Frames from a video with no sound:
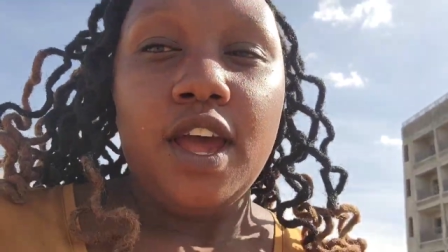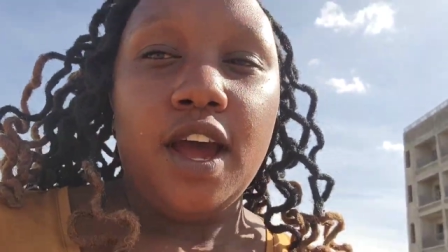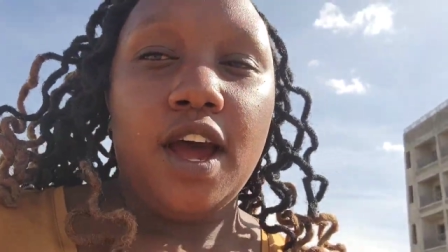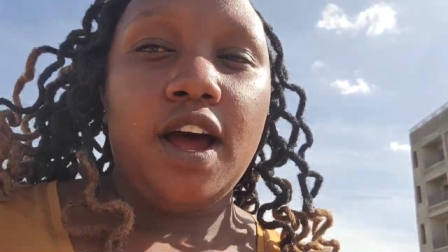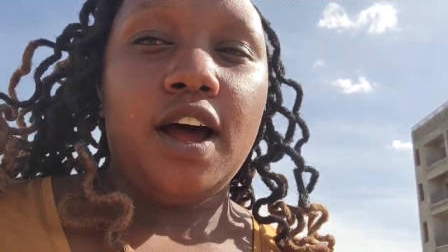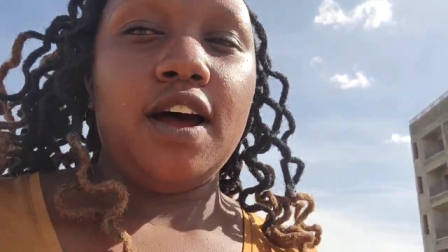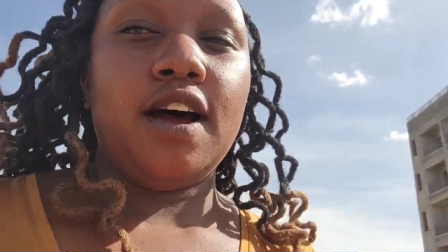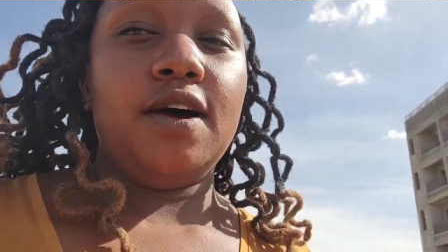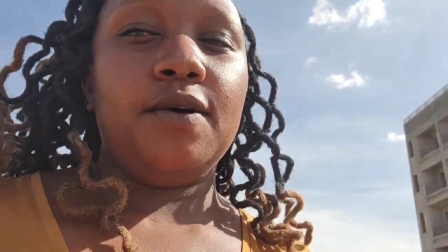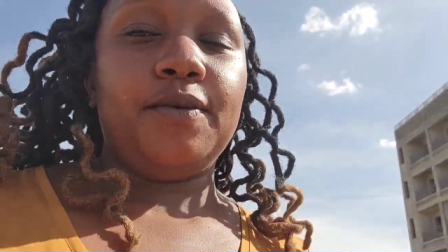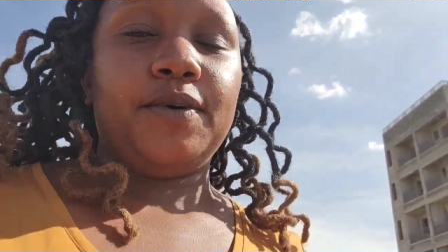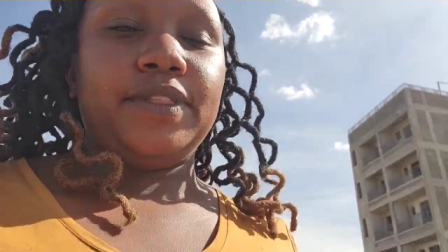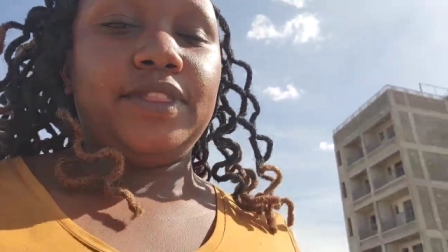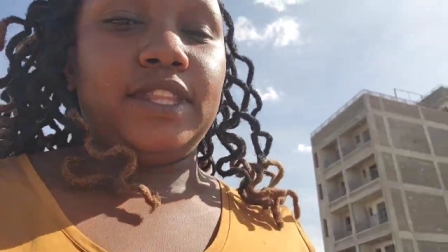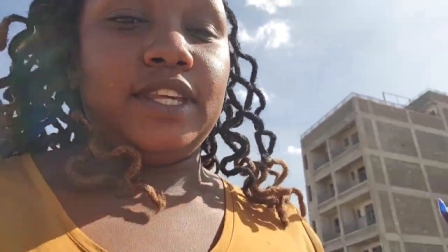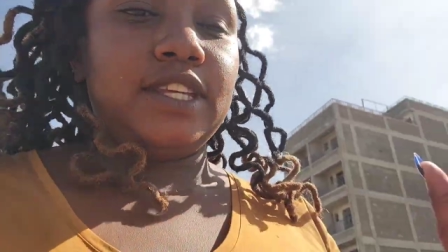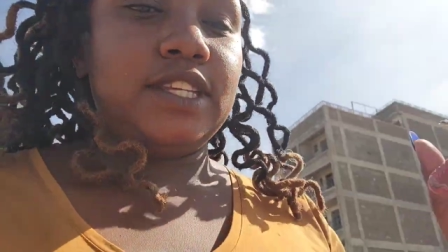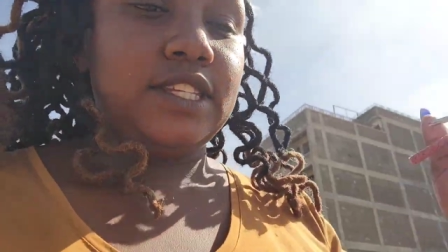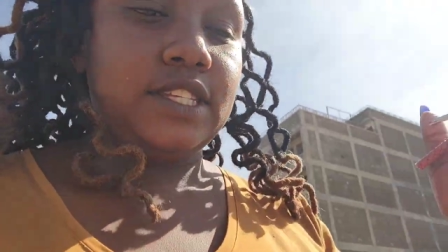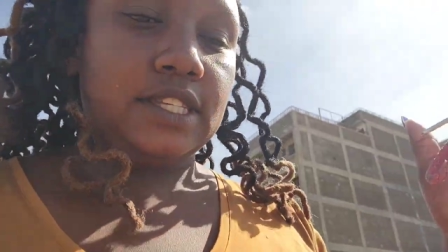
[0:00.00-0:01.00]
uh, when
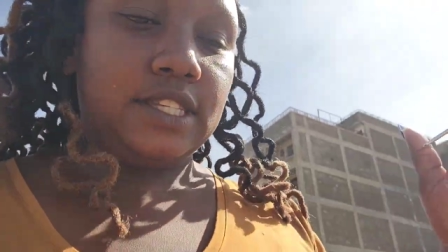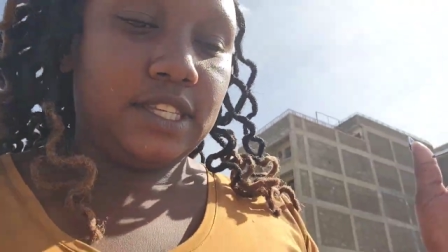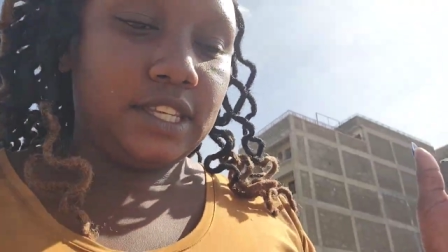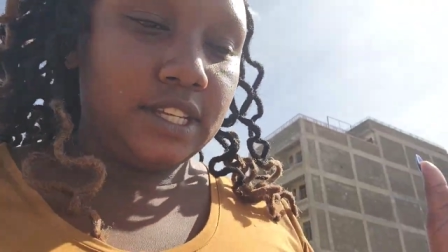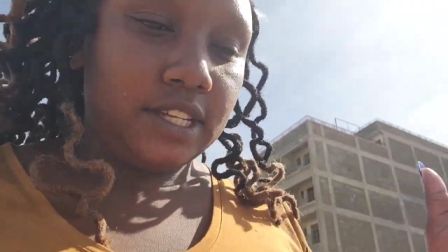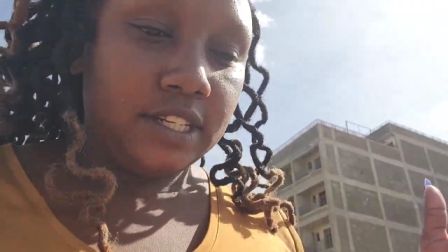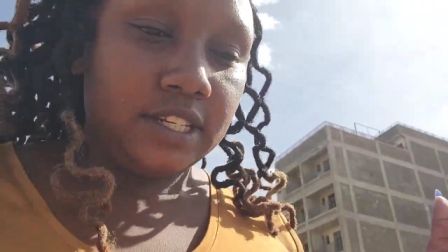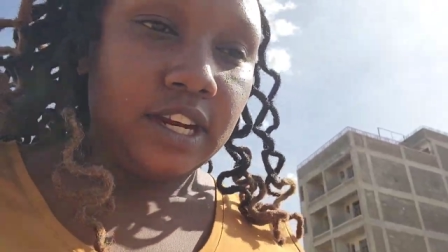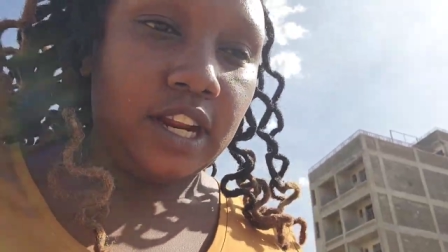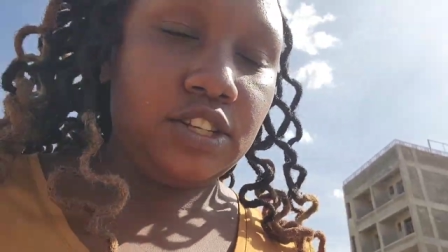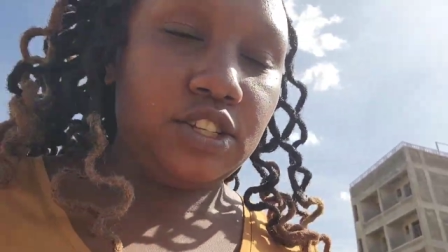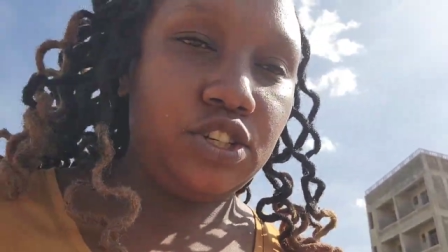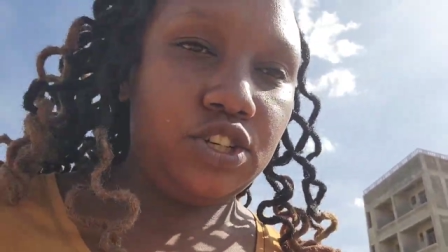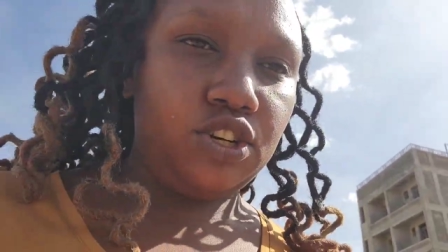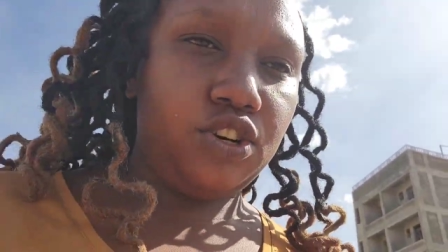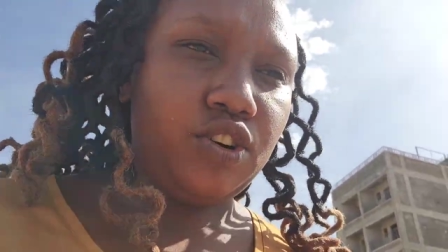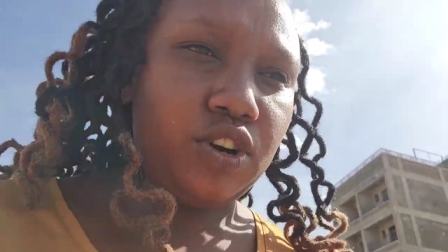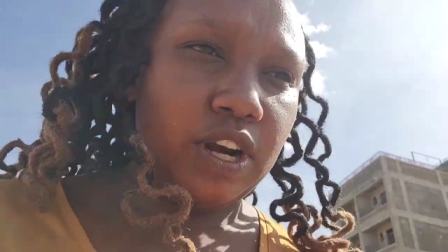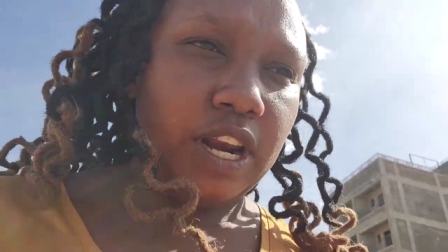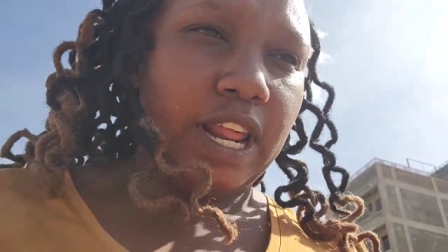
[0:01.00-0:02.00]
there's
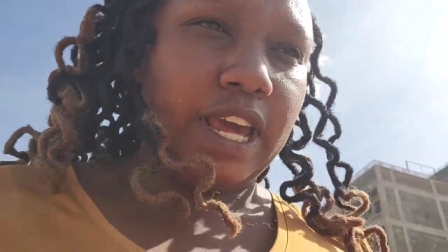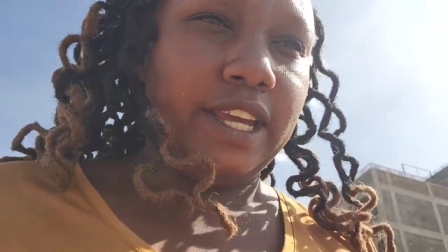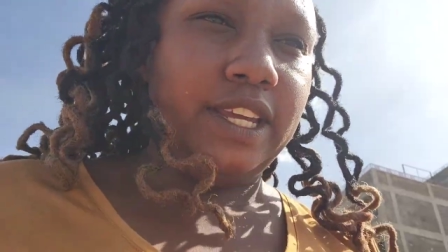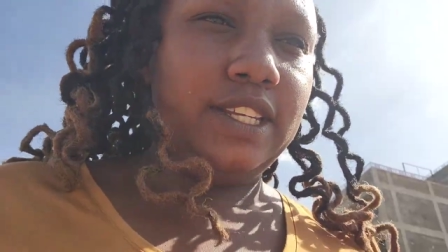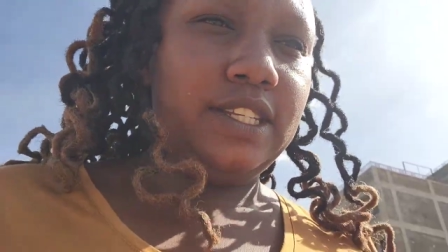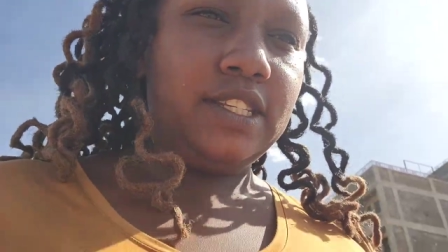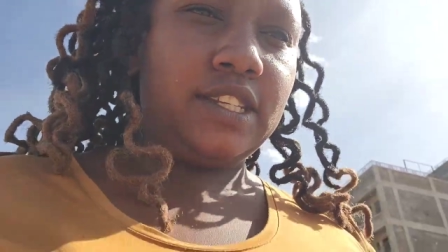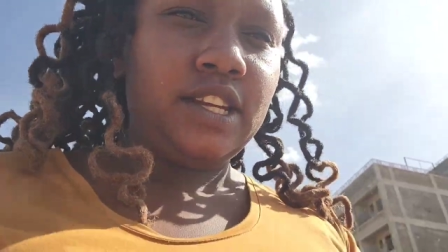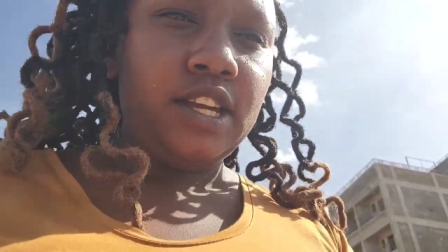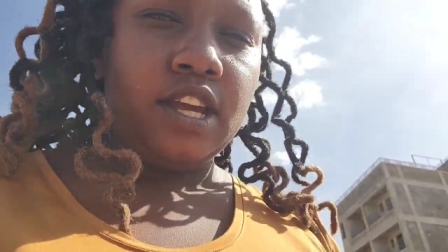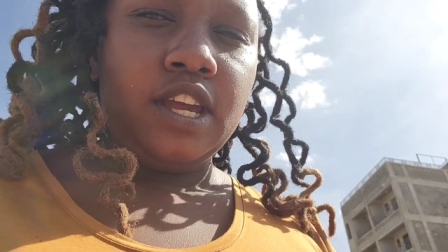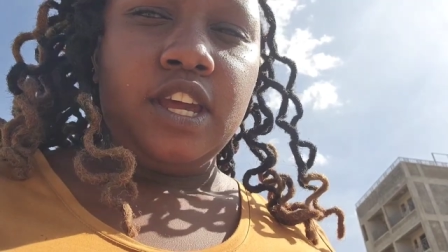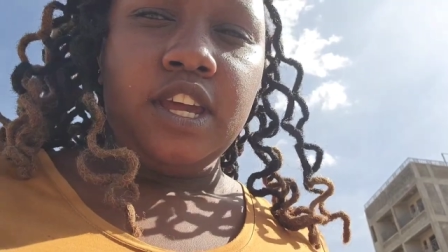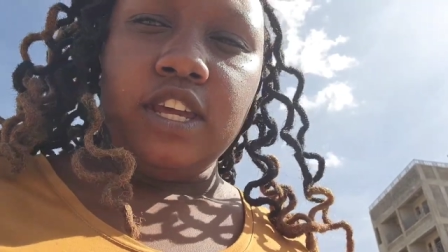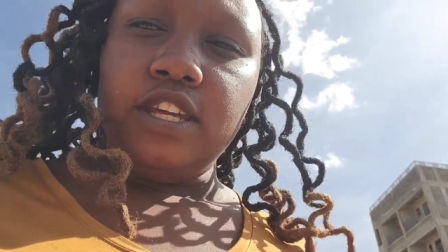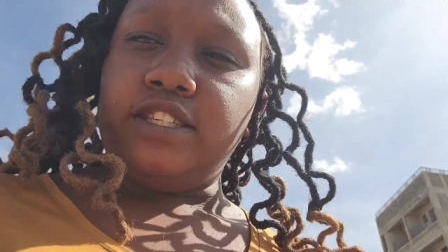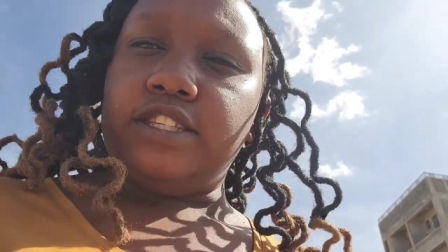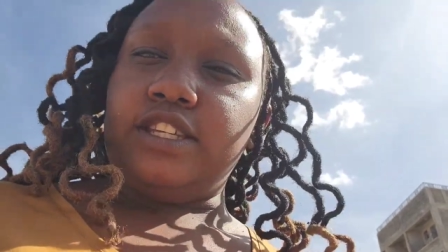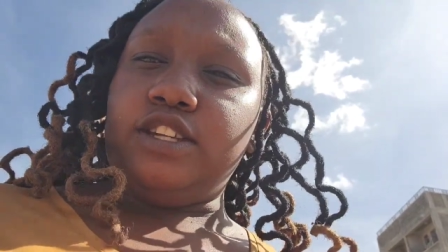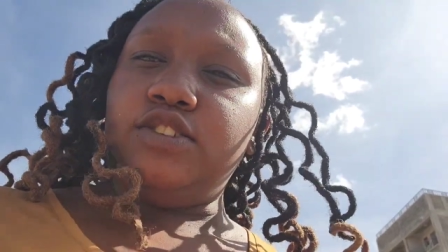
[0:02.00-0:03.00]
natural light
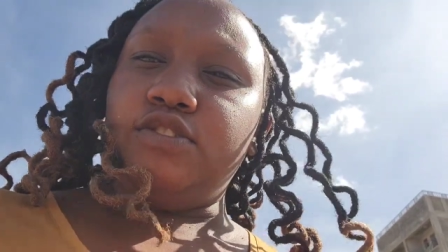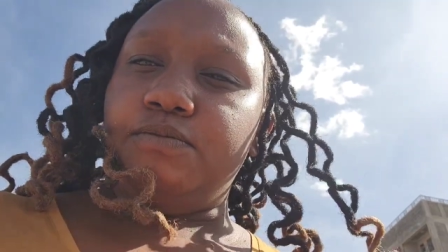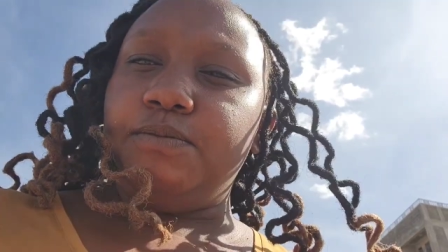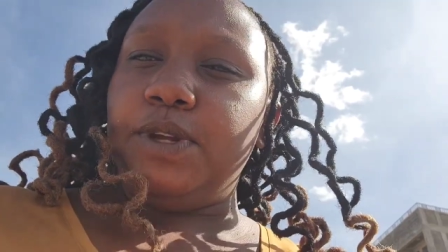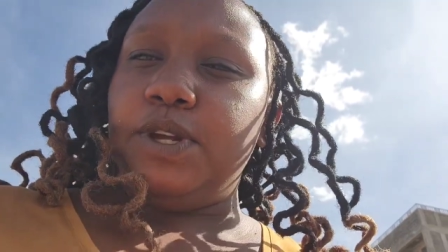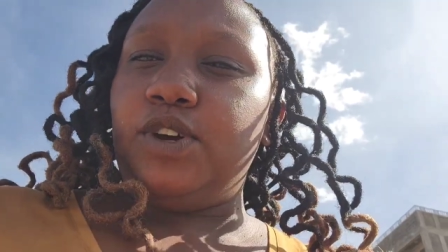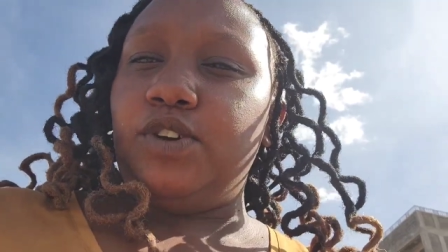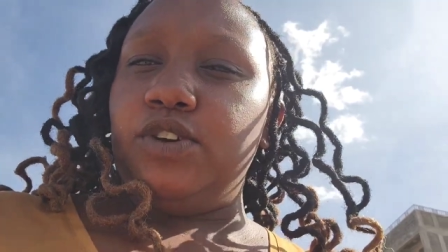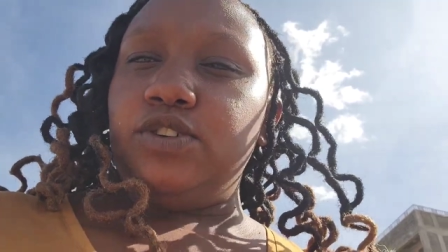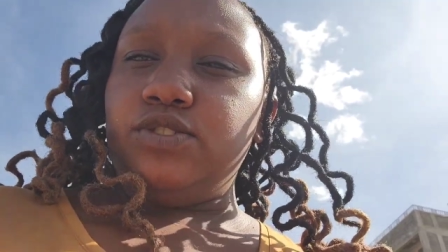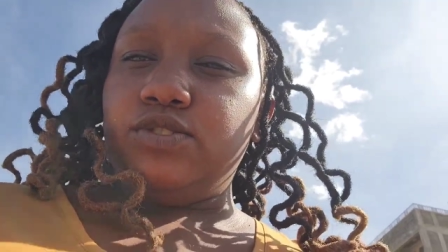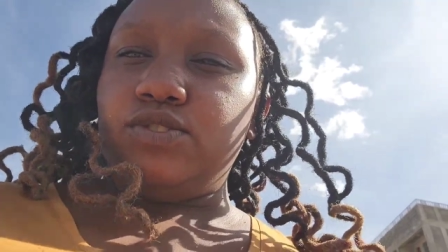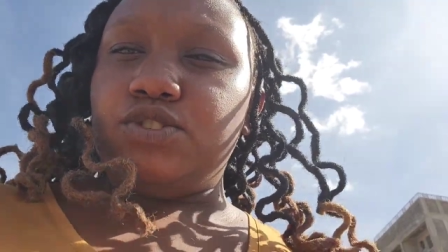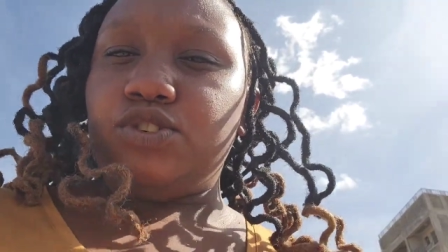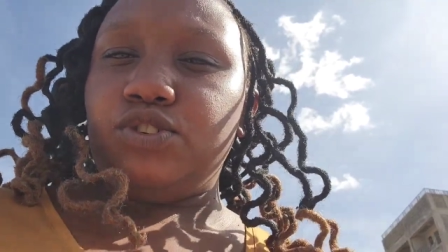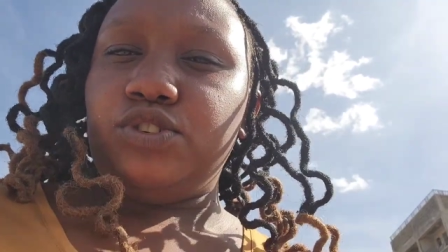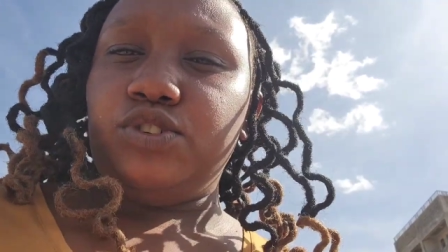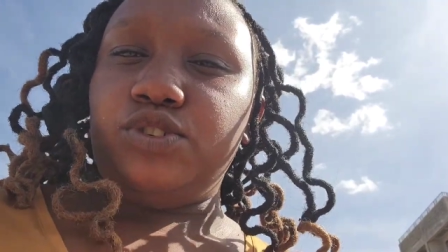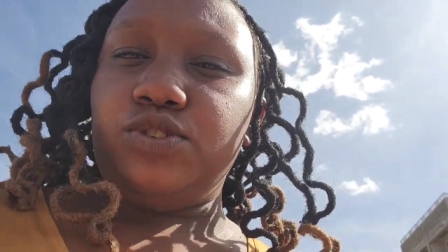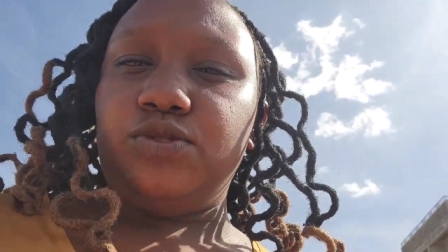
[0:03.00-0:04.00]
instead of me going to
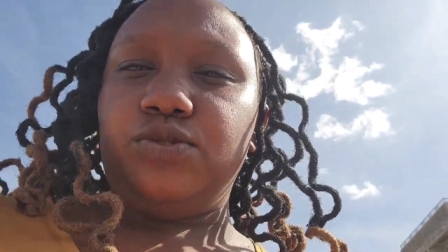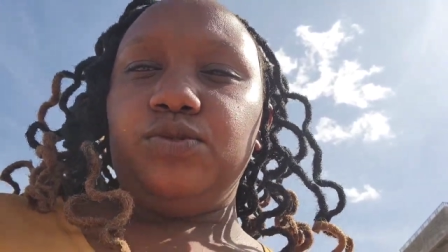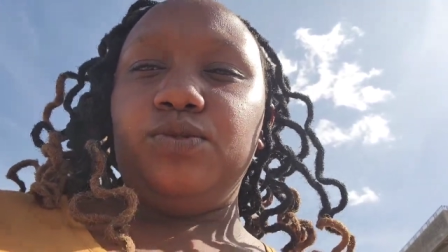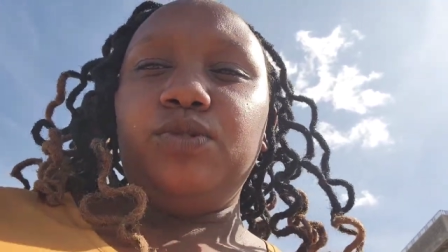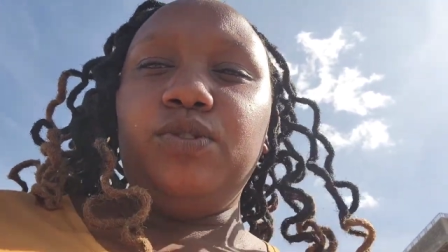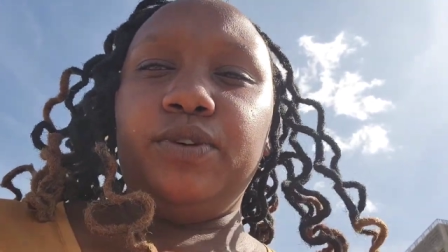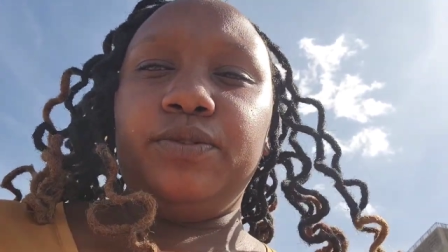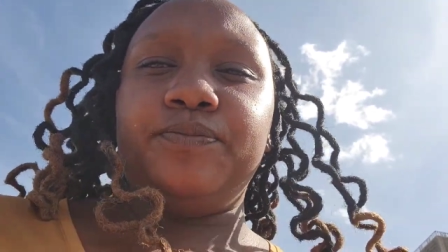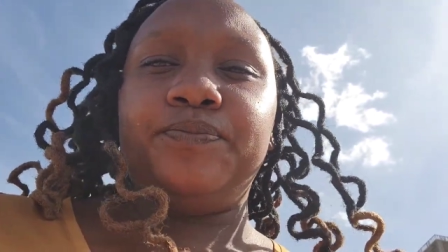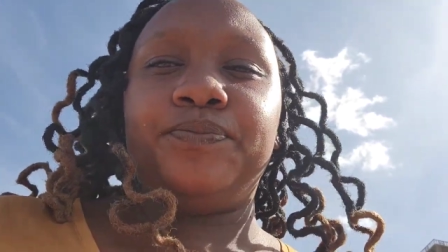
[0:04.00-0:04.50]
show you